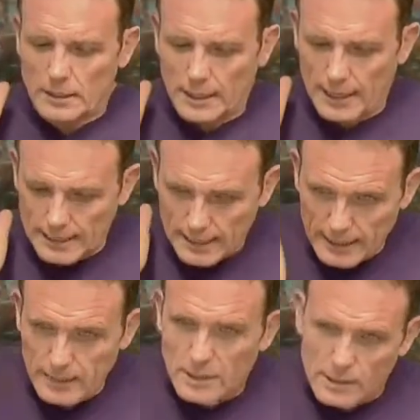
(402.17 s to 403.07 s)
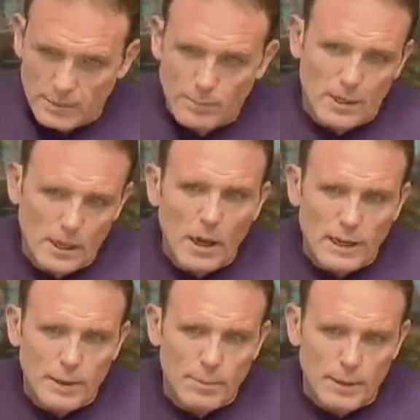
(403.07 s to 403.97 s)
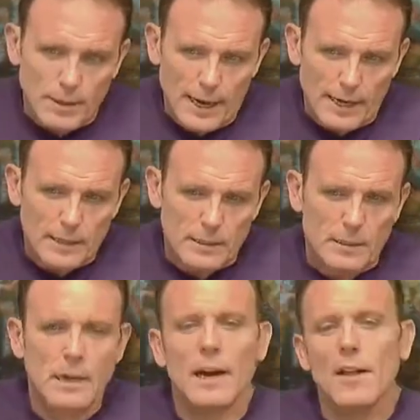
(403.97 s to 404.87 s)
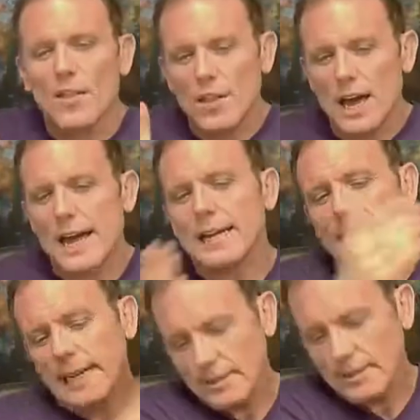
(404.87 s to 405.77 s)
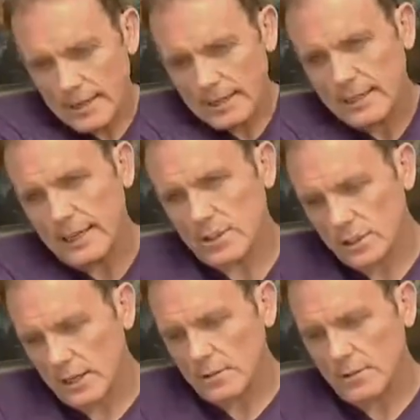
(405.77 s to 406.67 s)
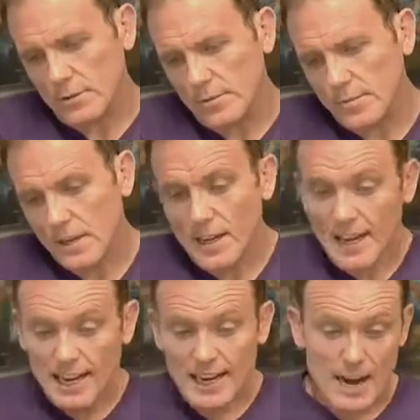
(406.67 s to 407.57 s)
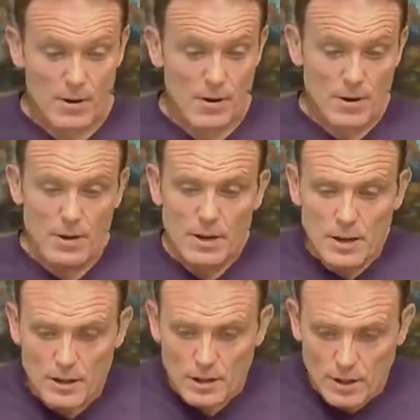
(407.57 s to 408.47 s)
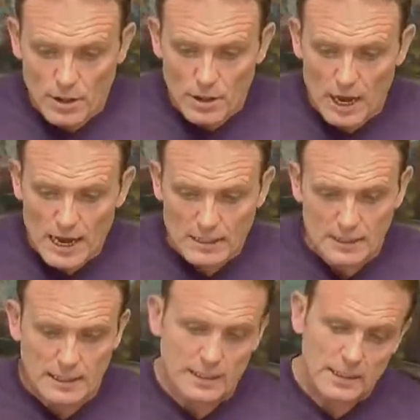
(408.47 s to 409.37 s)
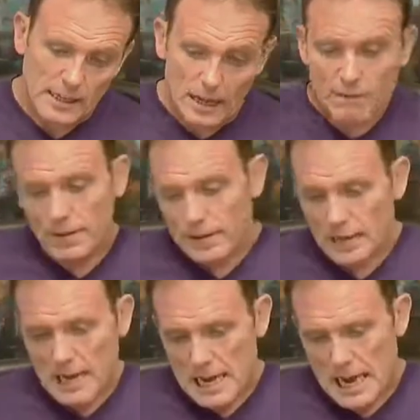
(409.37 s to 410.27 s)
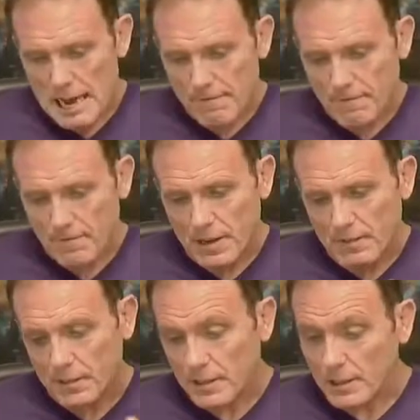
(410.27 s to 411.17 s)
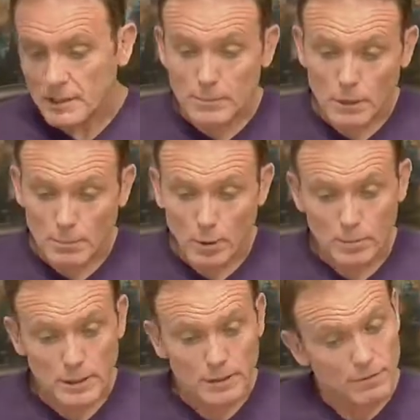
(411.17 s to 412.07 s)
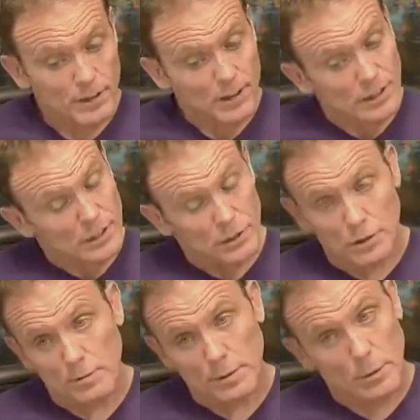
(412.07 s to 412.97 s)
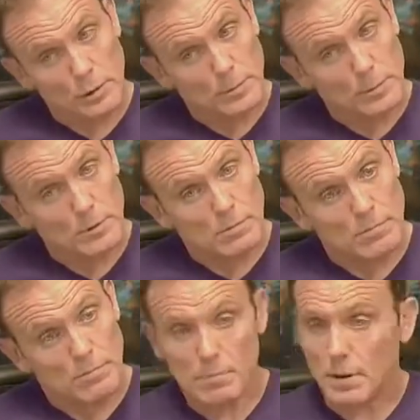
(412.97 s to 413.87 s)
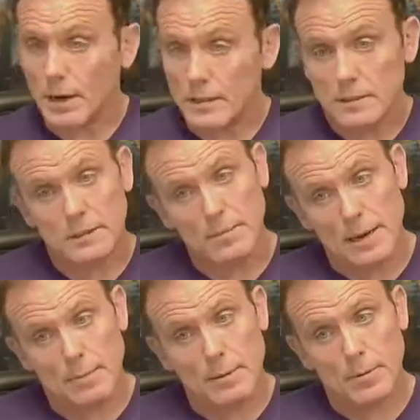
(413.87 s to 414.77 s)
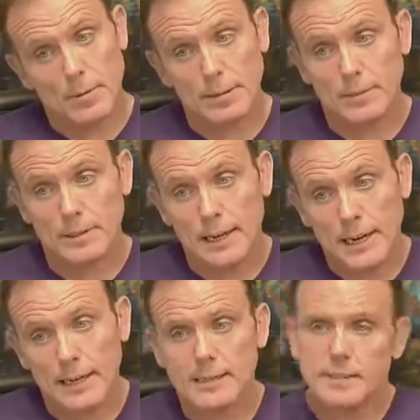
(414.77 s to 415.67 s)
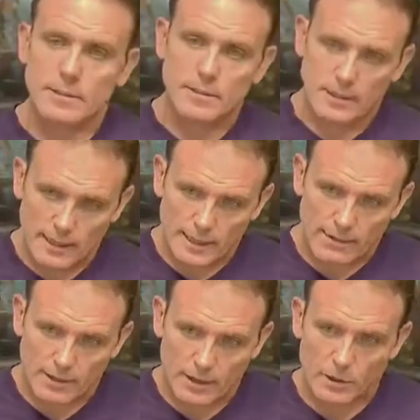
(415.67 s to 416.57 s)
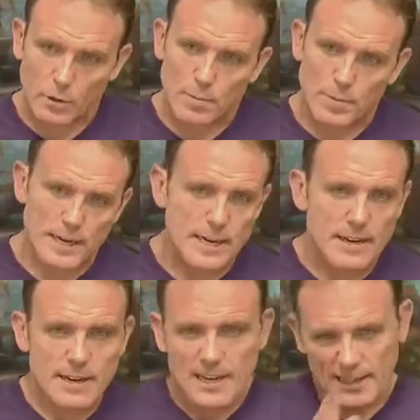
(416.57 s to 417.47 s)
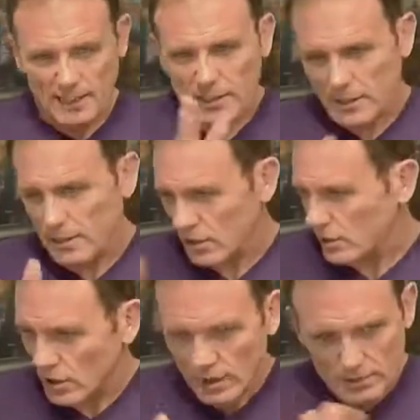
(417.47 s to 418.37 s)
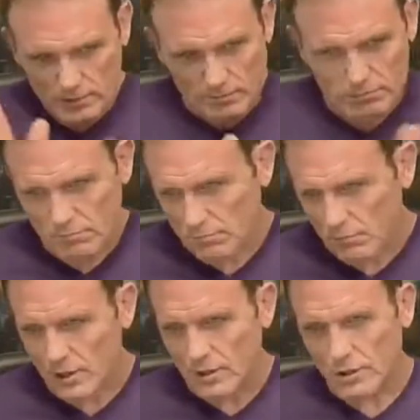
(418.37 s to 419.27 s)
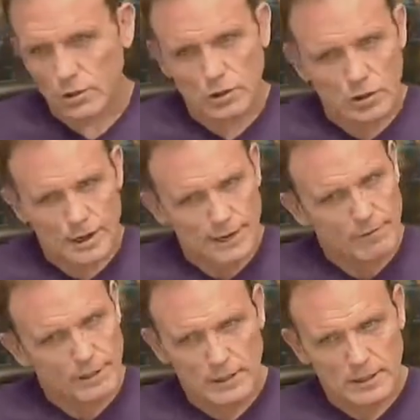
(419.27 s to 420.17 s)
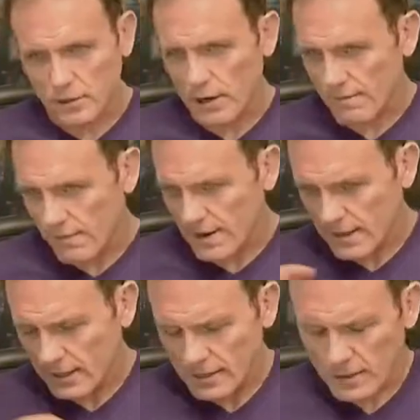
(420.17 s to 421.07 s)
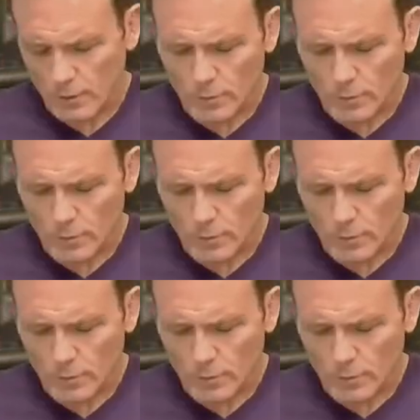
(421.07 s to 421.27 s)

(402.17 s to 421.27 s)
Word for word: to get into something like a PBX and then get out again to get your telephone. Wow. Now, that in itself if if the systems are properly configured, it shouldn't be possible. But you make people make mistakes. They leave an opening, and these things are just they'll, they'll just try everything to try and find that little